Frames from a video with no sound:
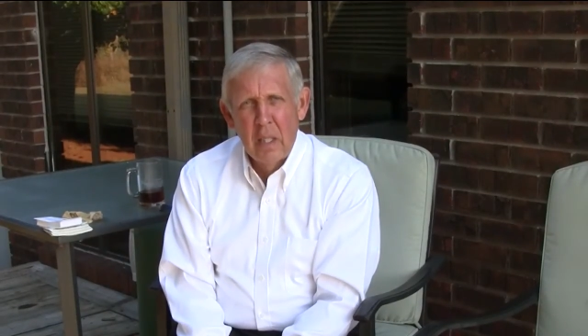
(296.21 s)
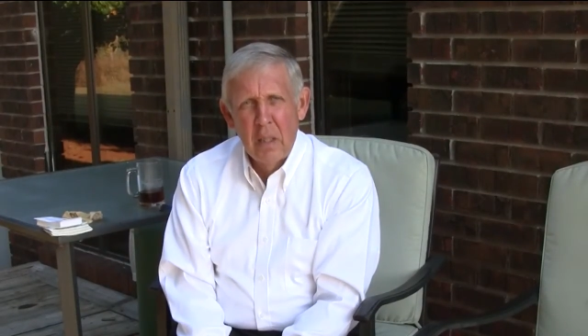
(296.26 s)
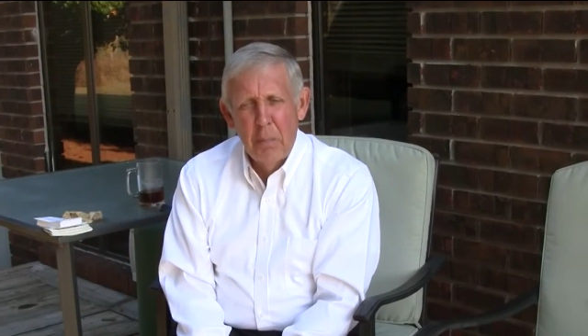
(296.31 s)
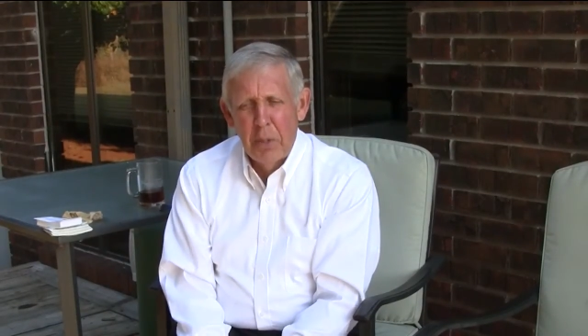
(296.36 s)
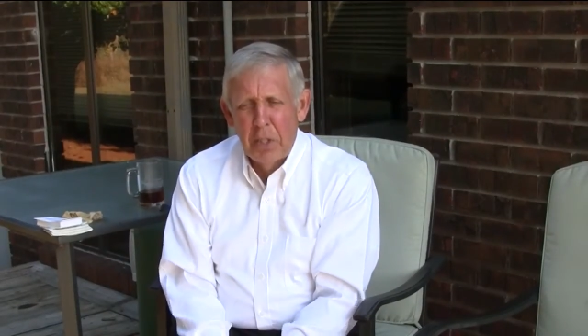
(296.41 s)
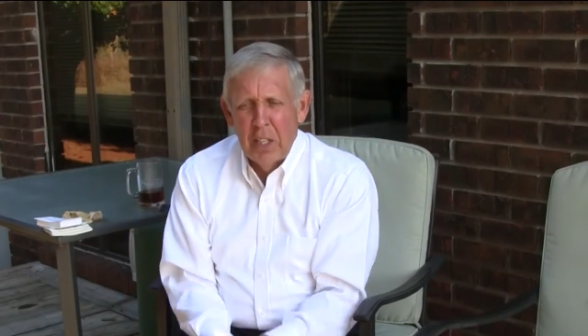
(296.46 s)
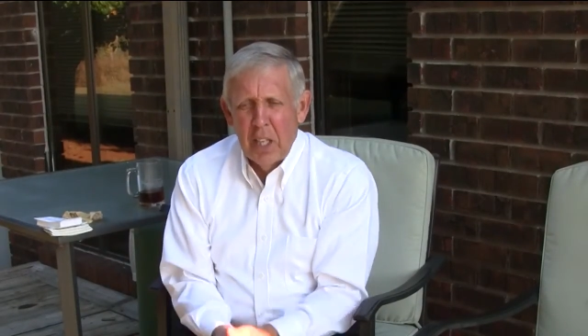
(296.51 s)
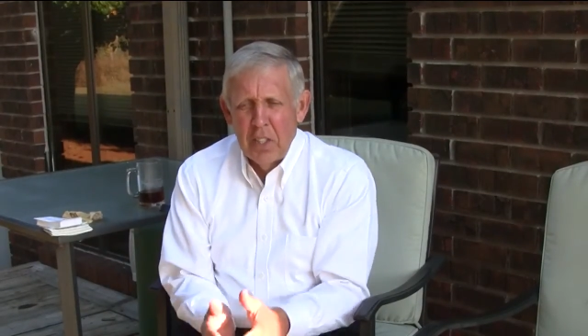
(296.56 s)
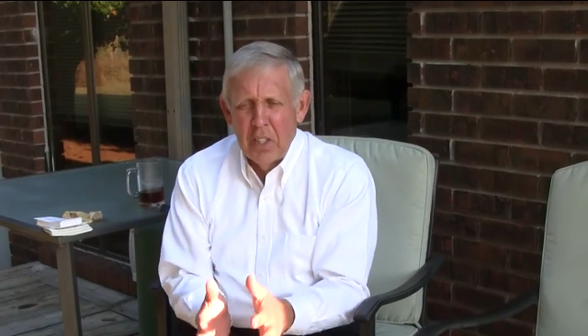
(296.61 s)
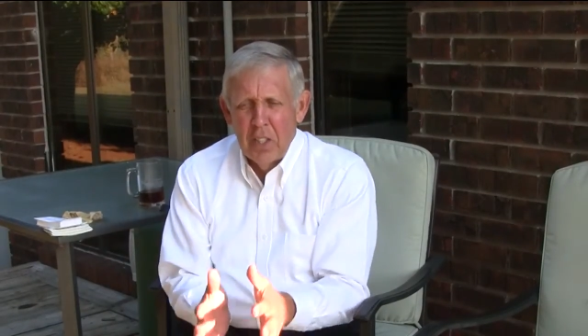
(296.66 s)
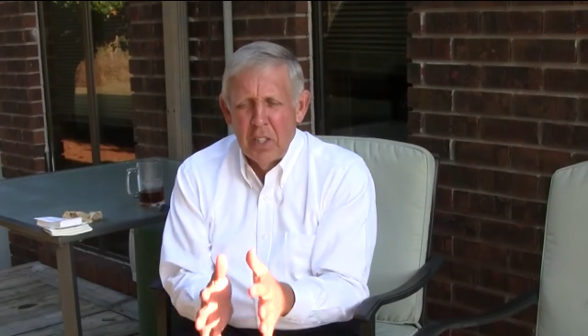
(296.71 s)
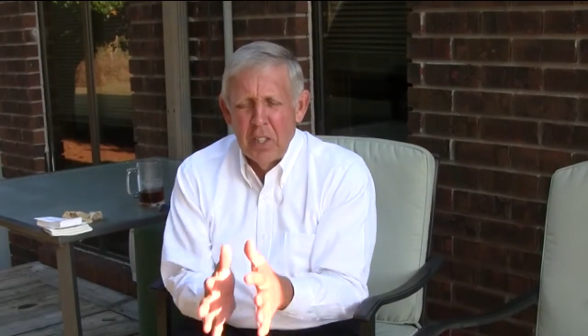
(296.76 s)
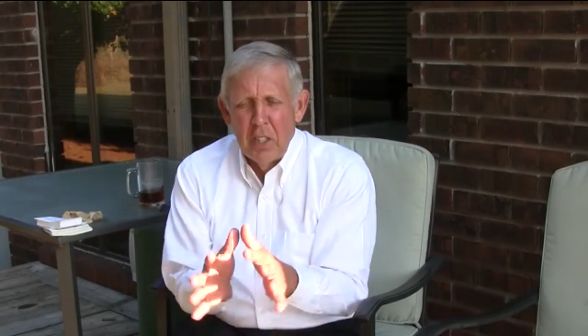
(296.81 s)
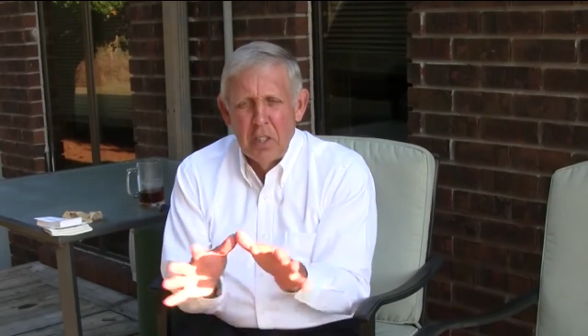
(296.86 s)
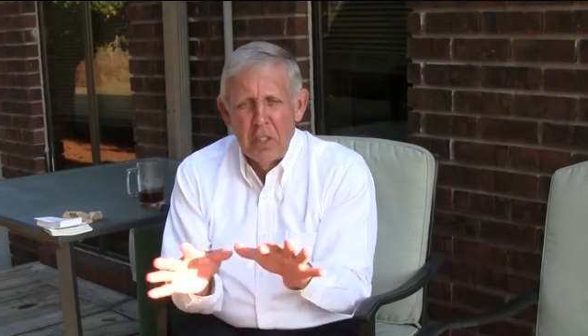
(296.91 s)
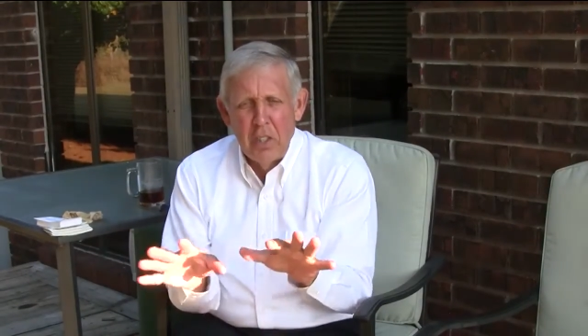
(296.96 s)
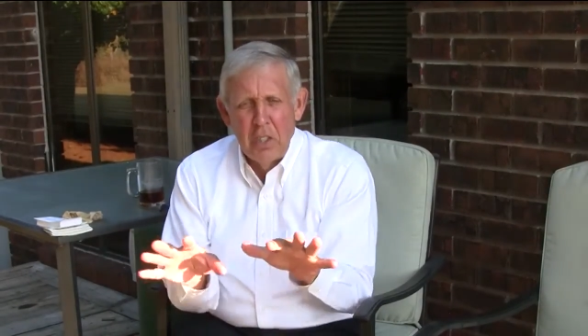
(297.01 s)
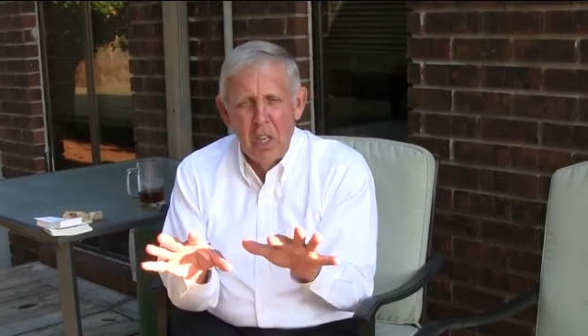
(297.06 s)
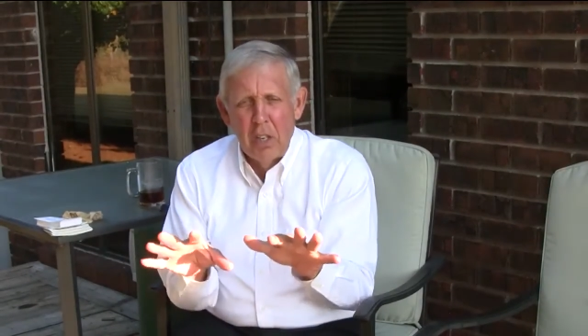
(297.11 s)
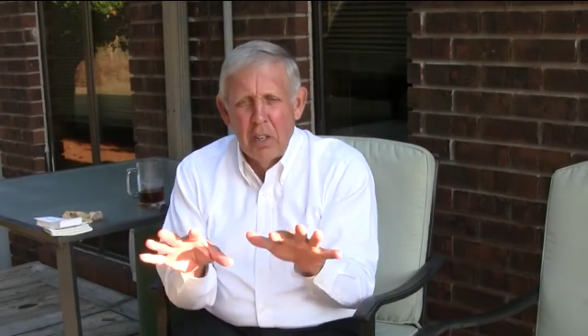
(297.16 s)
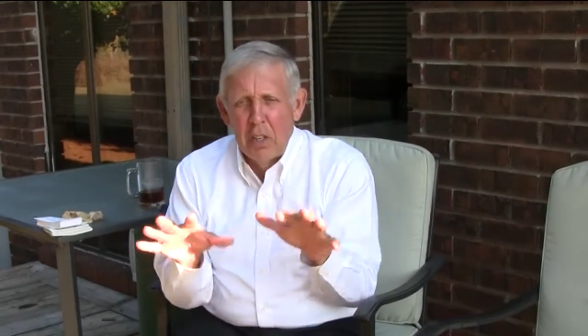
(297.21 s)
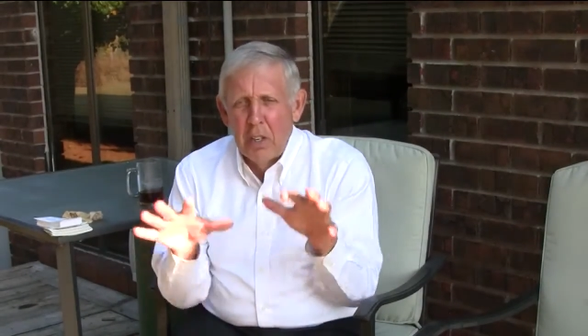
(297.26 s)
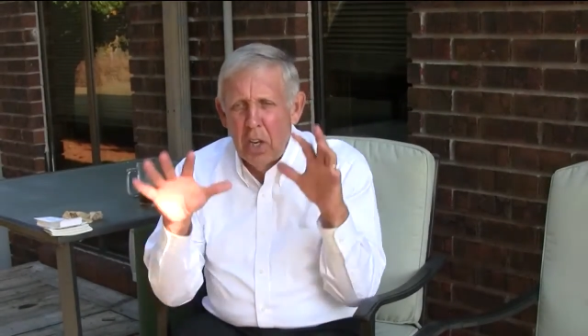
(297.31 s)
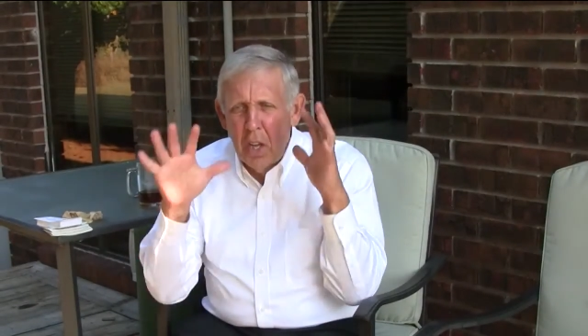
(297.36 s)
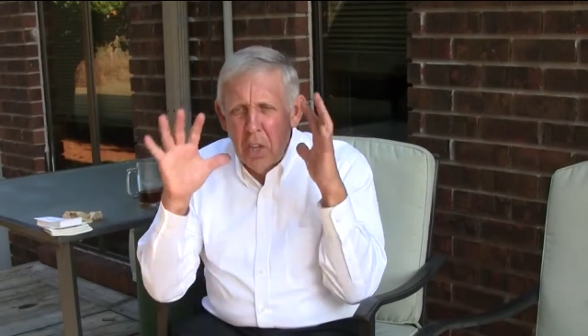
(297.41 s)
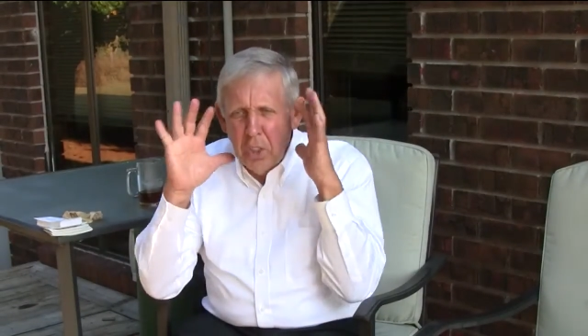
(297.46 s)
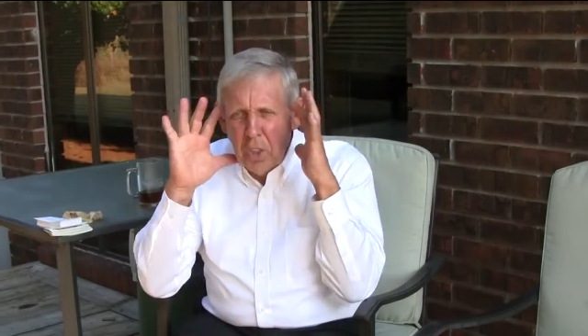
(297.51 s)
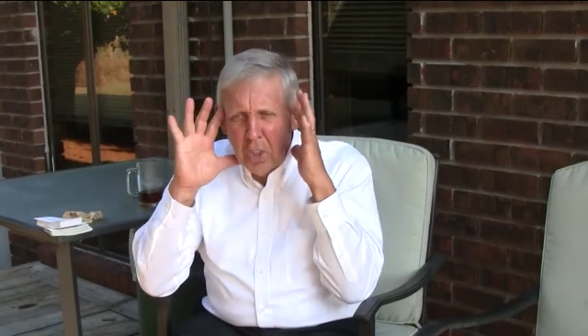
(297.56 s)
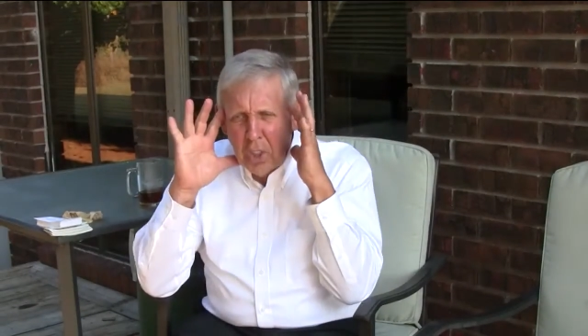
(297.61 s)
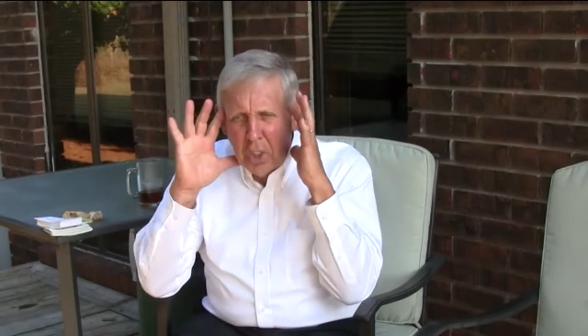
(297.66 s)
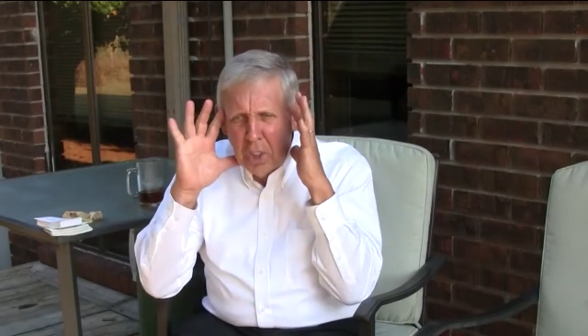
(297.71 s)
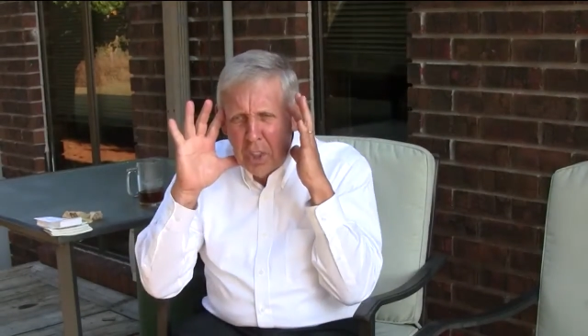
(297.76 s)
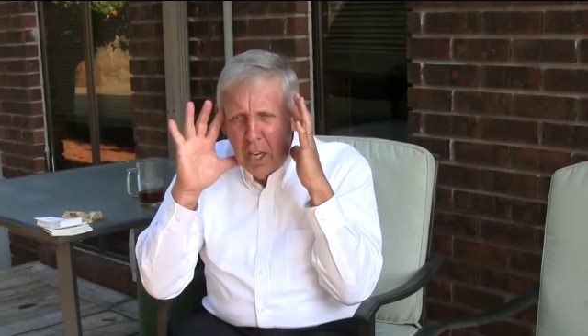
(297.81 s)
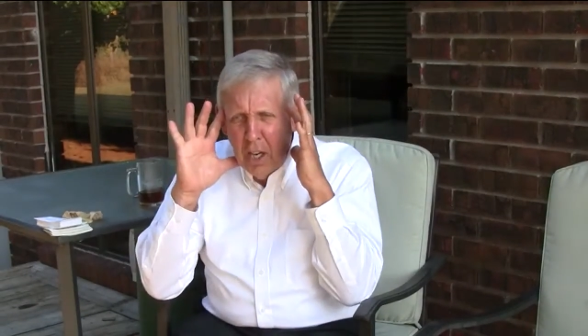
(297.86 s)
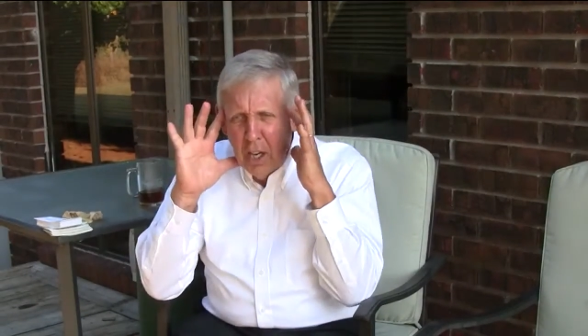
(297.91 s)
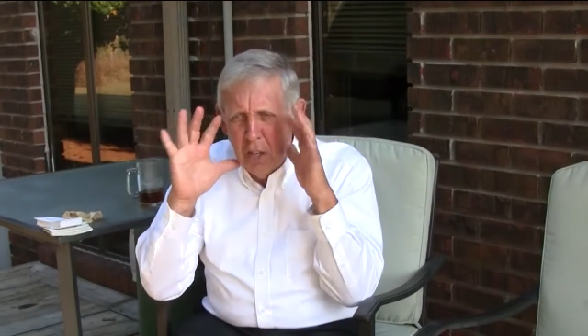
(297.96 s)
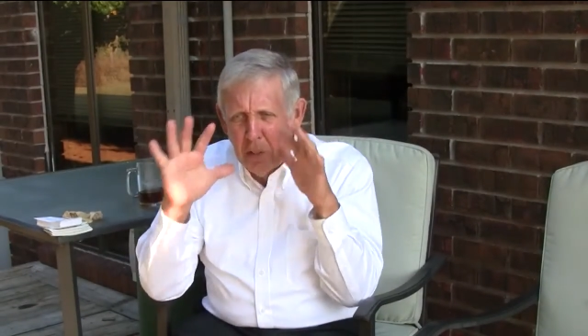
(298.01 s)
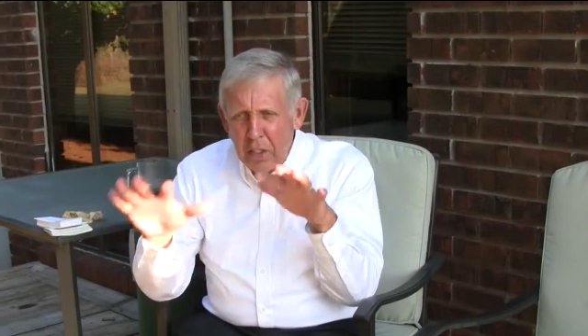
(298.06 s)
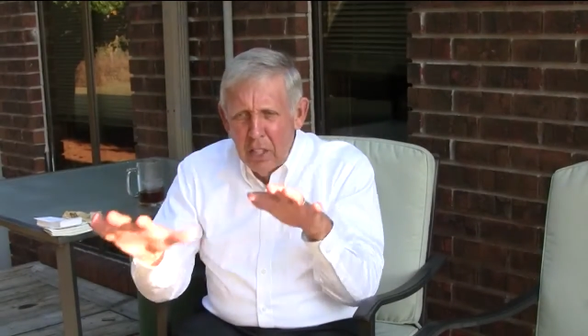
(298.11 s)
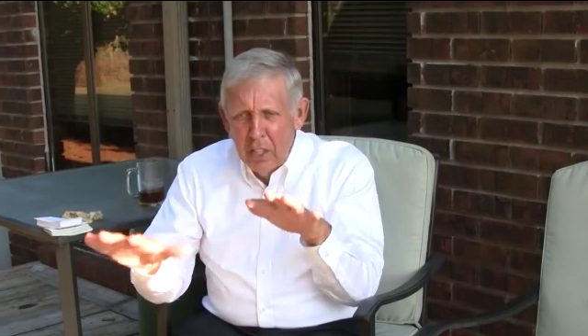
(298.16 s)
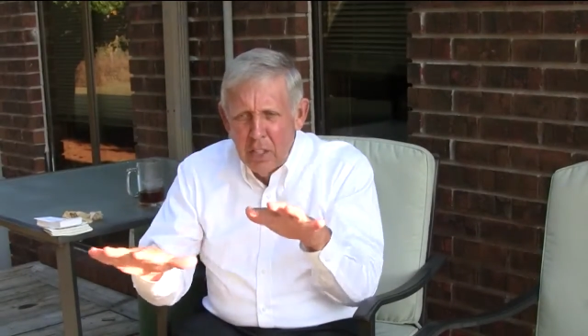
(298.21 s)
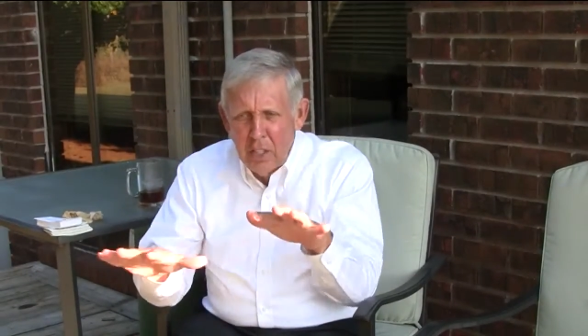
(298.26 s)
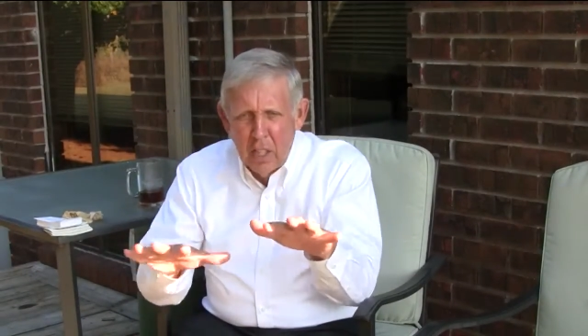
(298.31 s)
But that's an agenda. That's a thought.